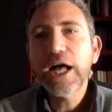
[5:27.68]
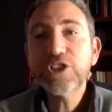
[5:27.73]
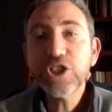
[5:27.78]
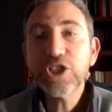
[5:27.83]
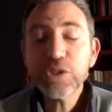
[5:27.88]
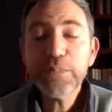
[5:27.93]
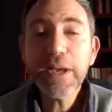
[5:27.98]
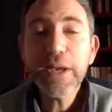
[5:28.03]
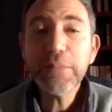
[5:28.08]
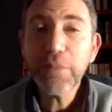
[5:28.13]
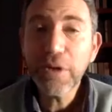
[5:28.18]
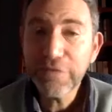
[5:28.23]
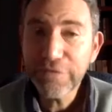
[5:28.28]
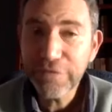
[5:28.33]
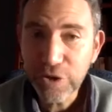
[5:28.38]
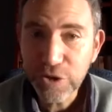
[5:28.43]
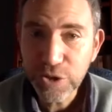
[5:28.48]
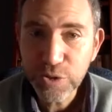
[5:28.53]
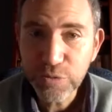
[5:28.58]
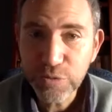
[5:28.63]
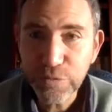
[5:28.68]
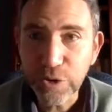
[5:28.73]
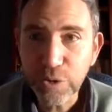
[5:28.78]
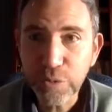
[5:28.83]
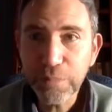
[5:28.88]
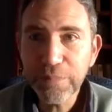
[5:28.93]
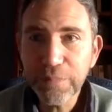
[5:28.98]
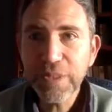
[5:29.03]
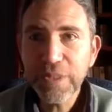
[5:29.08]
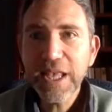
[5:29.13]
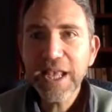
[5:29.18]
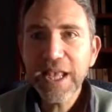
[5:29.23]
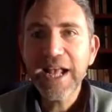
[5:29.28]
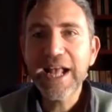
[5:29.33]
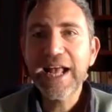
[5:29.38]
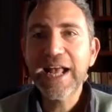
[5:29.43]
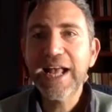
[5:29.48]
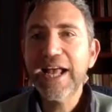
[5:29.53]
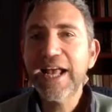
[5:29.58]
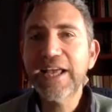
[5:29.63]
just made my first film
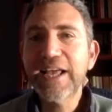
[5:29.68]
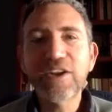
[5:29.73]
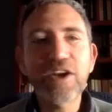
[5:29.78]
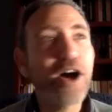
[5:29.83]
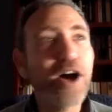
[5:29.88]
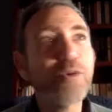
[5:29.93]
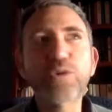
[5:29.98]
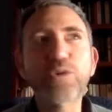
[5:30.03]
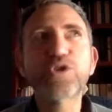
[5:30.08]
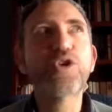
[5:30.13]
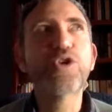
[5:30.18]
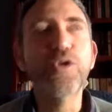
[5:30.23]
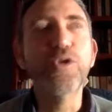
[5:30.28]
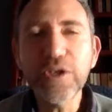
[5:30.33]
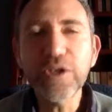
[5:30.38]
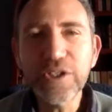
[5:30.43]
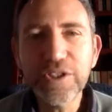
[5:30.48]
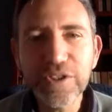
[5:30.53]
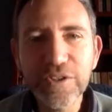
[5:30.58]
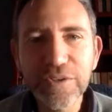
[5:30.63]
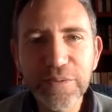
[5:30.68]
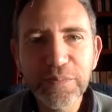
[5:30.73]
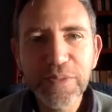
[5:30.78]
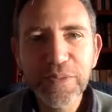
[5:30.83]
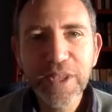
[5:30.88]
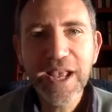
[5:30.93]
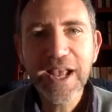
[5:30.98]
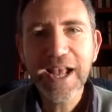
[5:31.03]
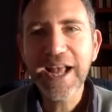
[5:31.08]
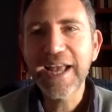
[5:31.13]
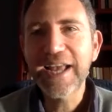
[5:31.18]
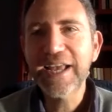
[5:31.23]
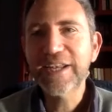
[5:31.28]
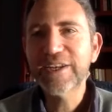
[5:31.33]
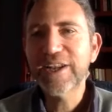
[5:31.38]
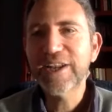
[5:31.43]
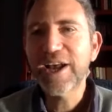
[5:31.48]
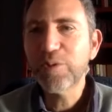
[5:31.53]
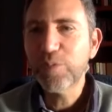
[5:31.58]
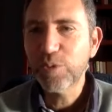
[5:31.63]
and I was hooked
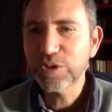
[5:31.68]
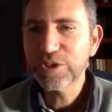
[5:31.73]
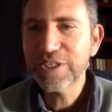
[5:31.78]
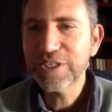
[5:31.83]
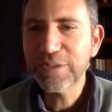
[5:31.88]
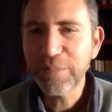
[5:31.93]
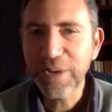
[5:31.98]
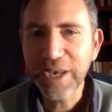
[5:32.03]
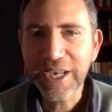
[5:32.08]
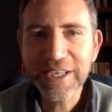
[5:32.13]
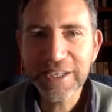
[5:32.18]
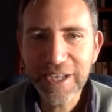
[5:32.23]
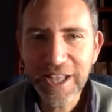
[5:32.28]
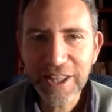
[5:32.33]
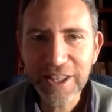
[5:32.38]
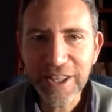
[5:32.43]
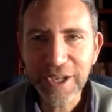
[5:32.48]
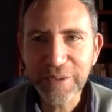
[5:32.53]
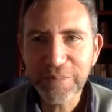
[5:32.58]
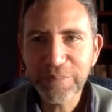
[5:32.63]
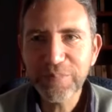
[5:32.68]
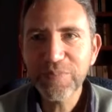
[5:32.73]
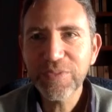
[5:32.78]
and I wanted to make another.